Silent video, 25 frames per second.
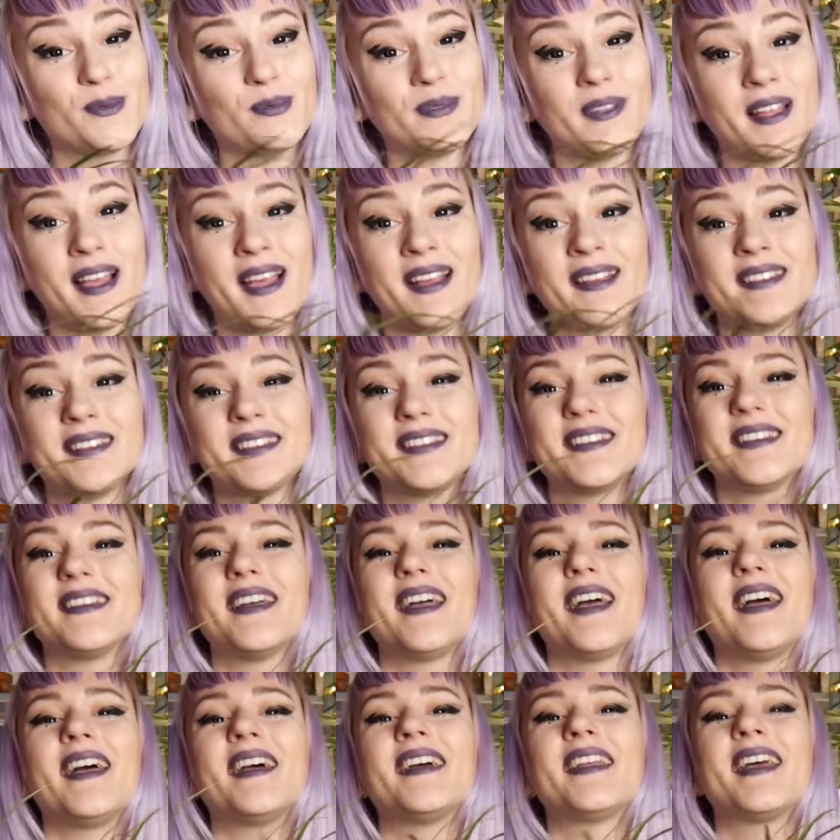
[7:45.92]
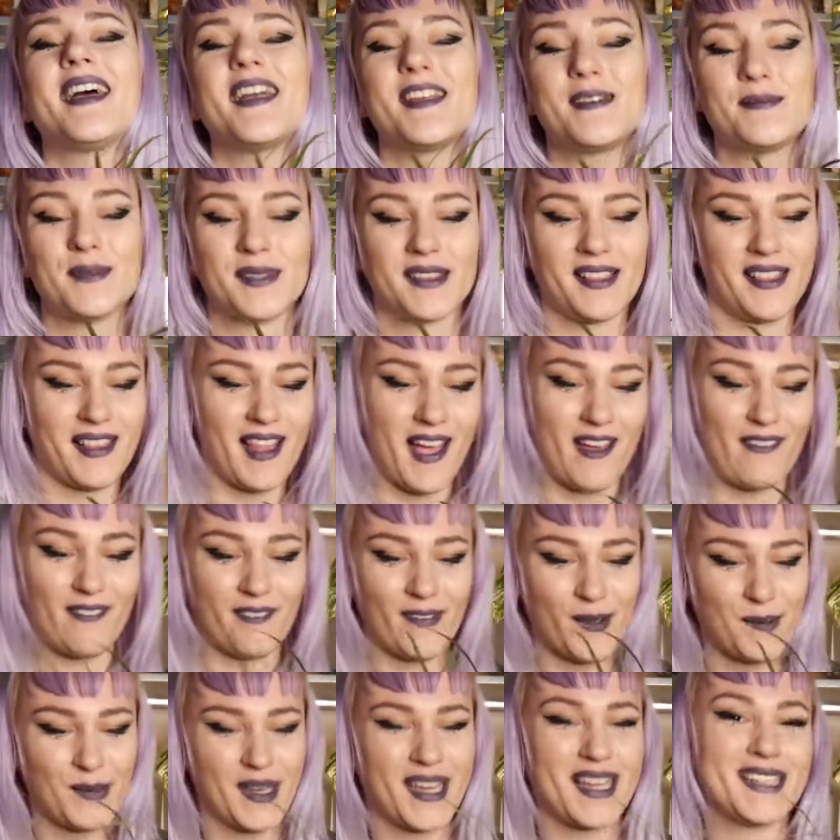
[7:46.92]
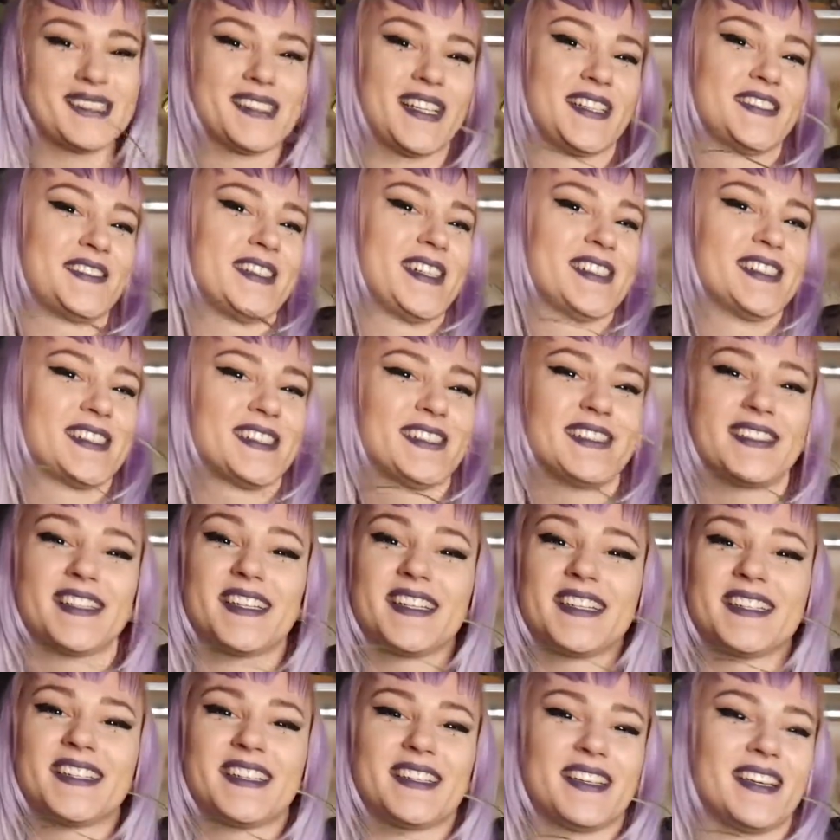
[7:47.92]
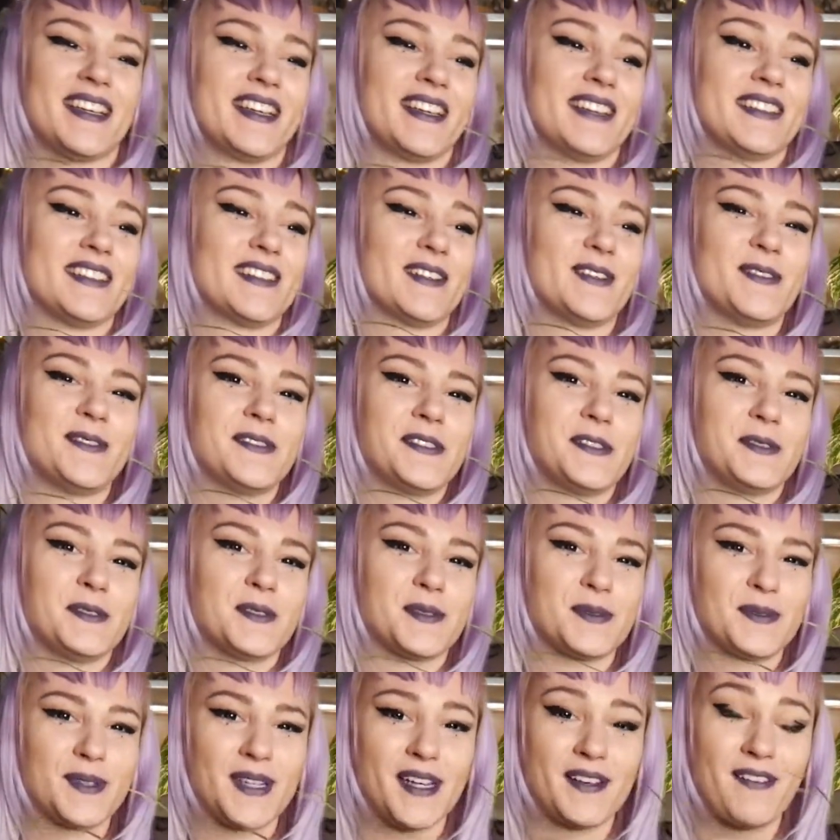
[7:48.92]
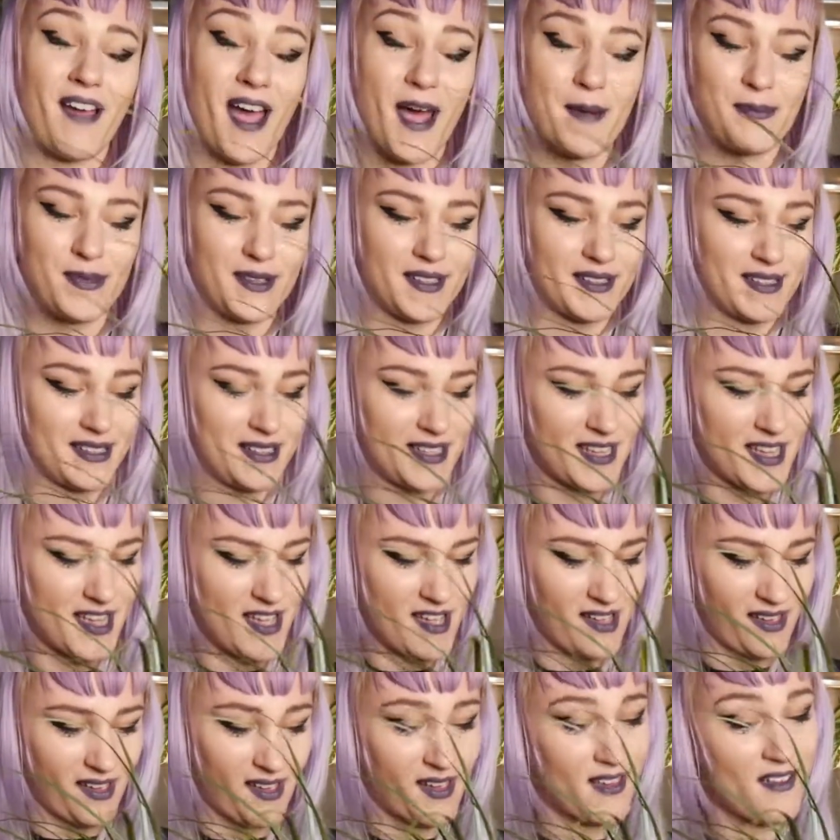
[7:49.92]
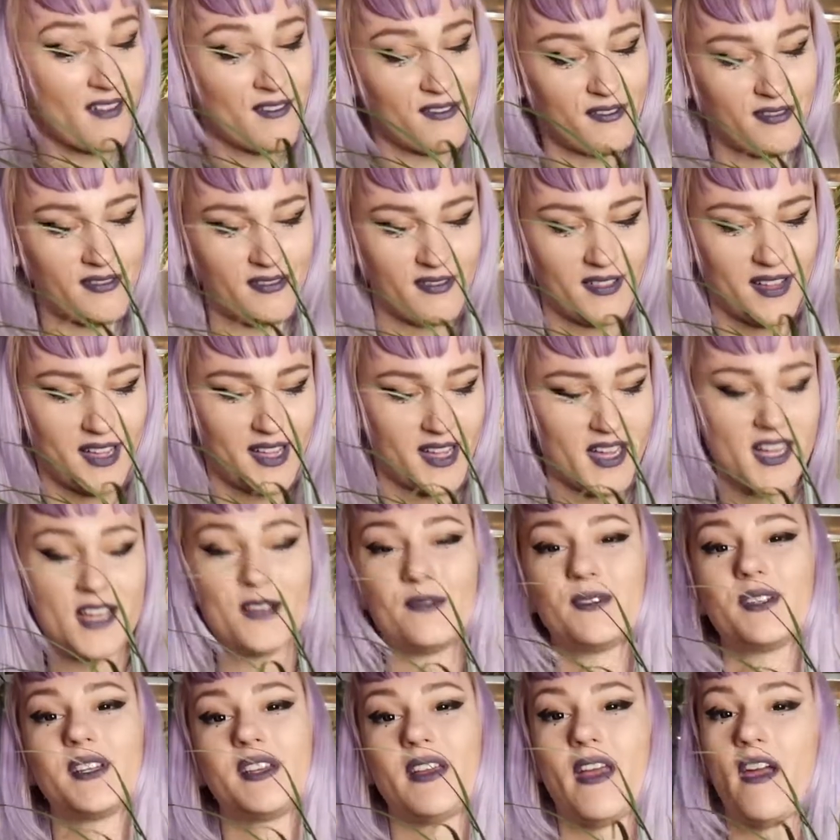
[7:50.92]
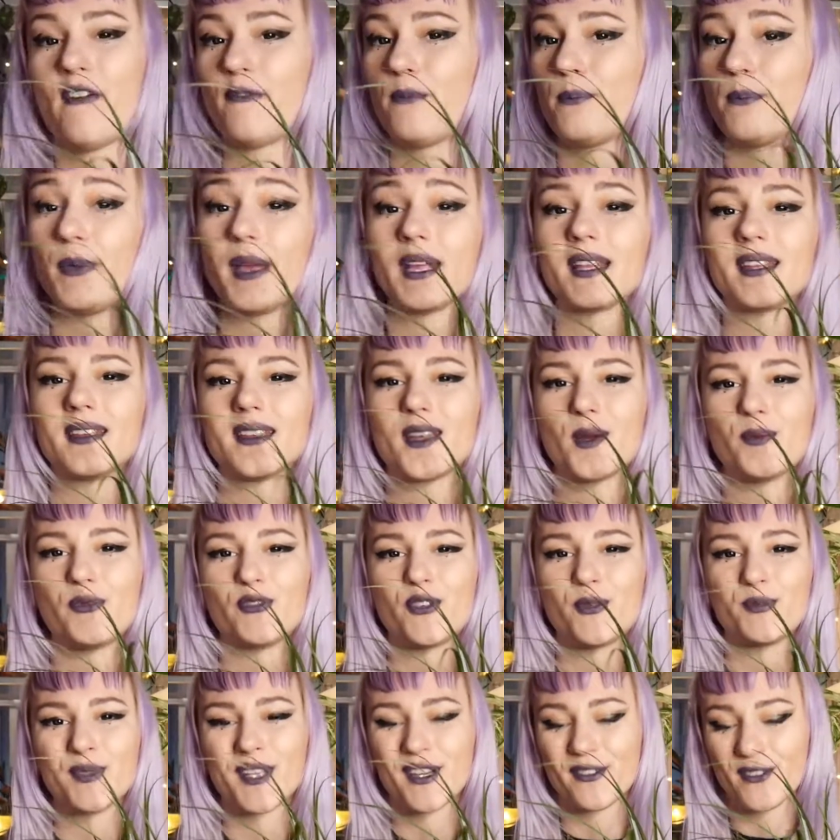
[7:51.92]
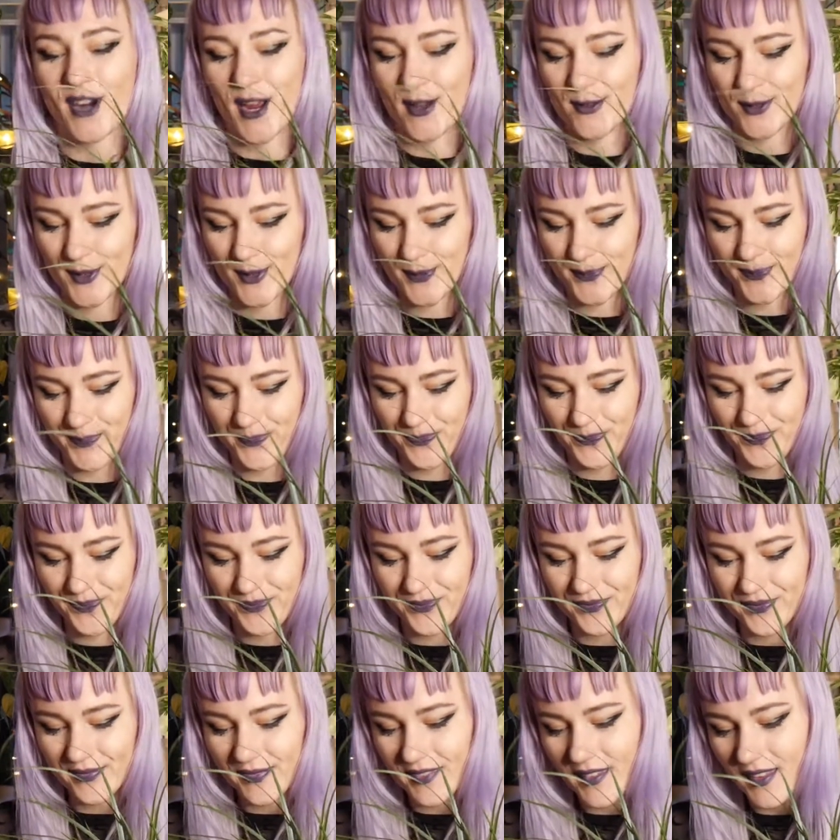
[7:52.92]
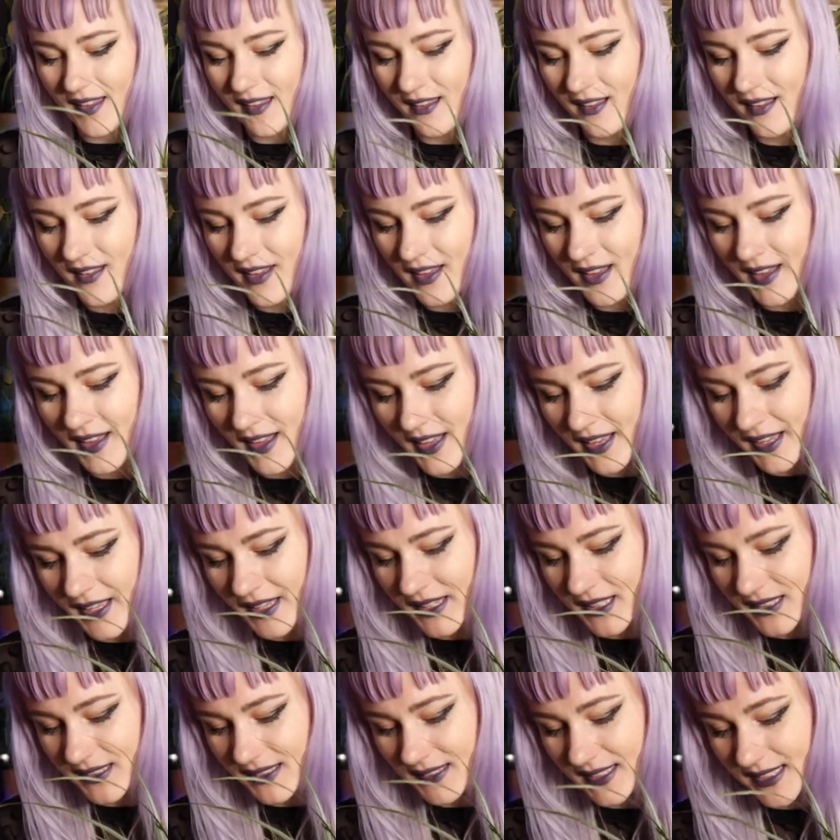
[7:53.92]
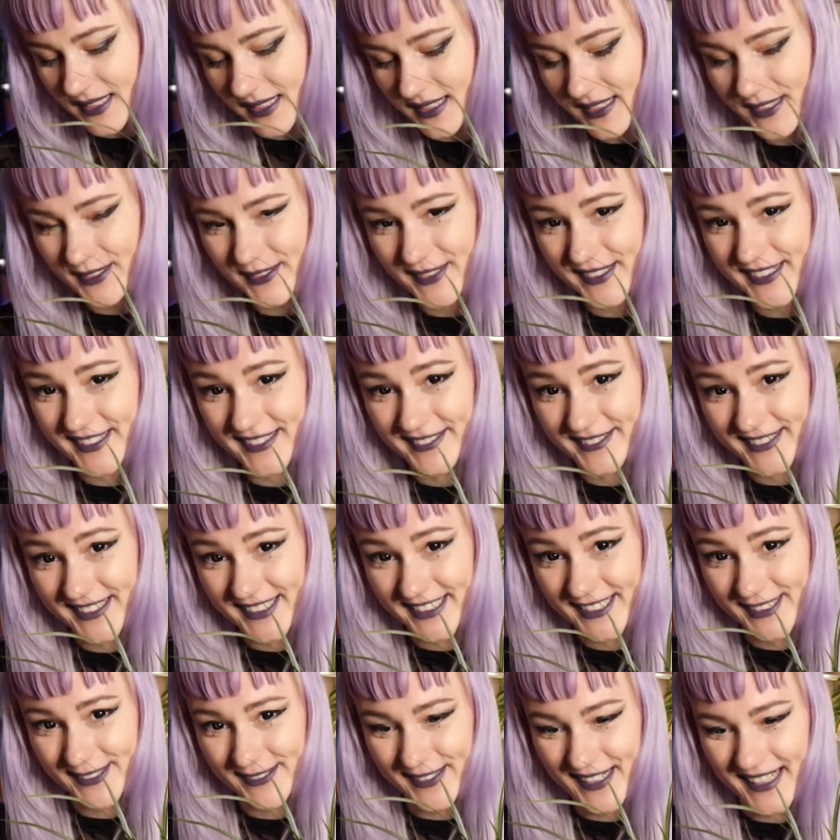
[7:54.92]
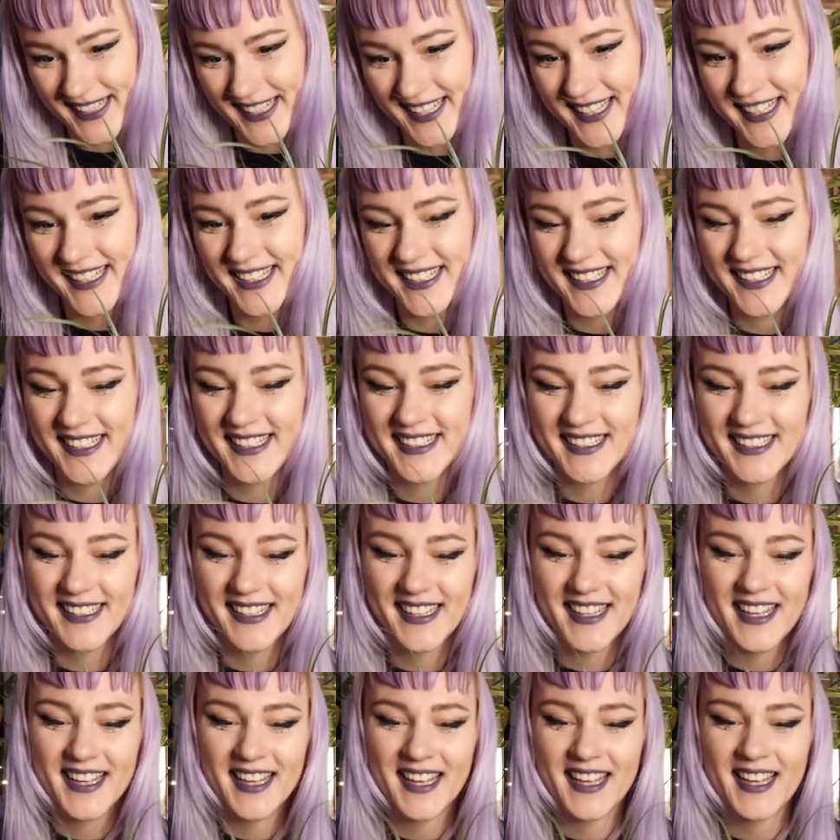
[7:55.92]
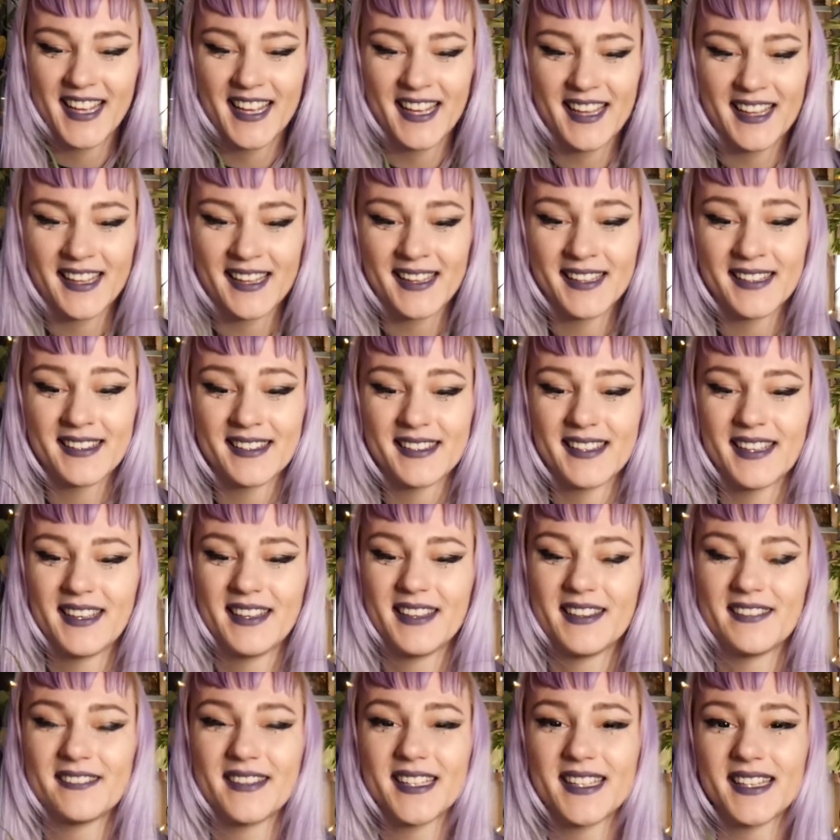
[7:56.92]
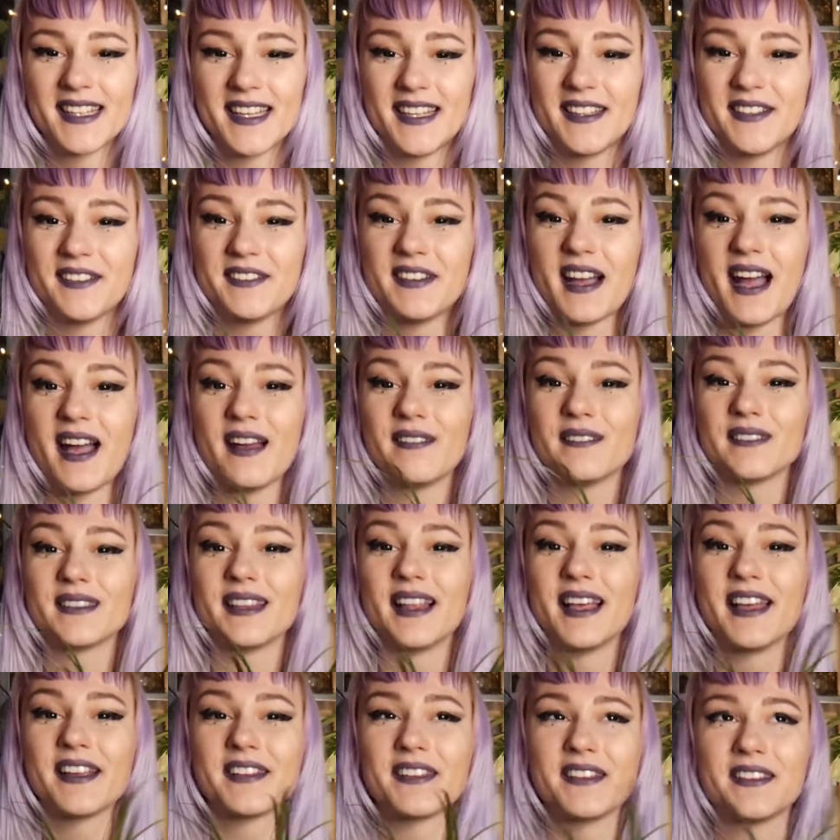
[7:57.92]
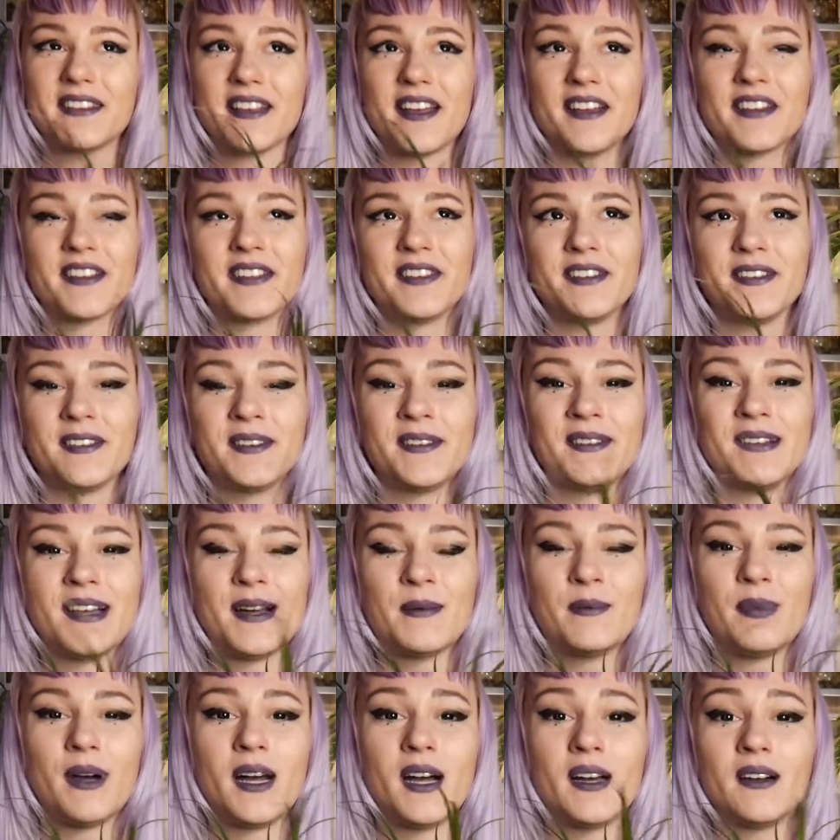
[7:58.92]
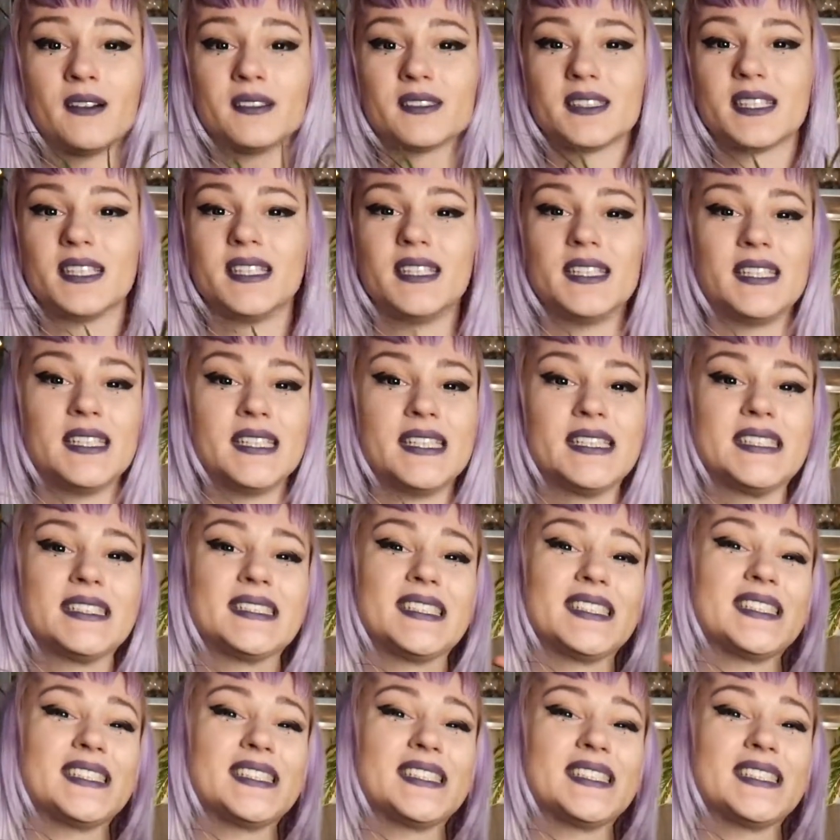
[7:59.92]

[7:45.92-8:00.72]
plant, and I am in love because I rescued it, and who knows what would have happened if I wouldn't have picked it up from the ground. So this is really, really sweet. And right now I would like to talk to you about the